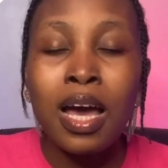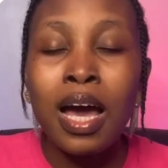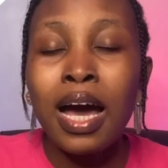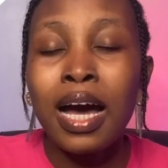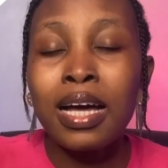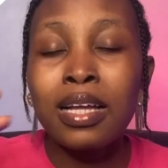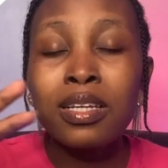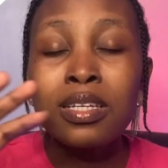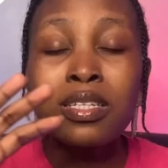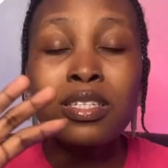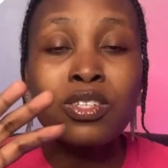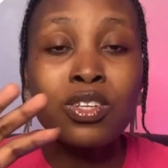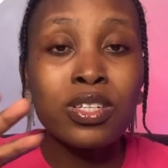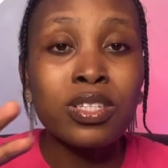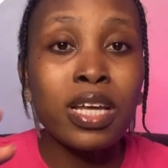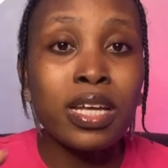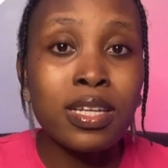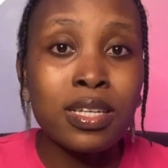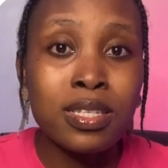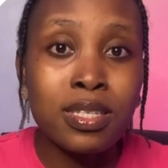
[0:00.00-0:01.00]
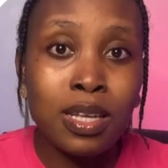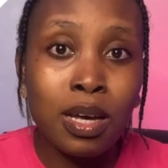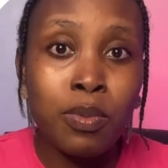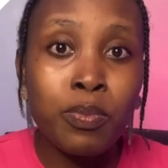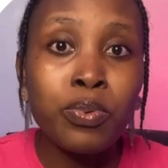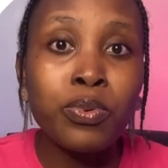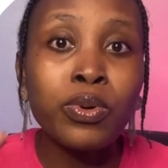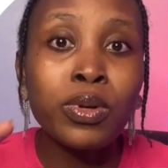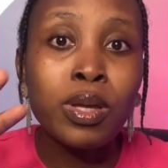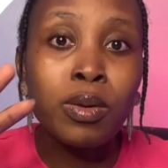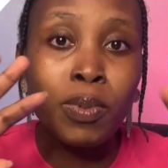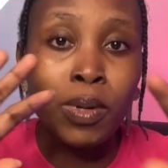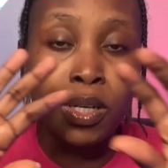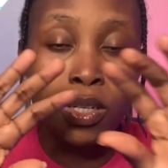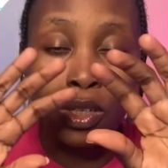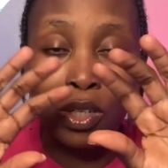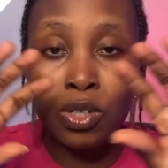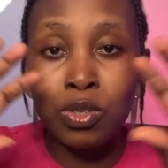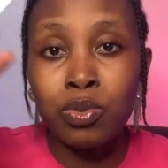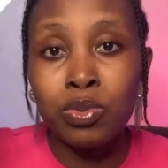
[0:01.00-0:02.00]
And this is just an example about
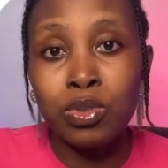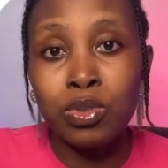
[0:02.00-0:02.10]
the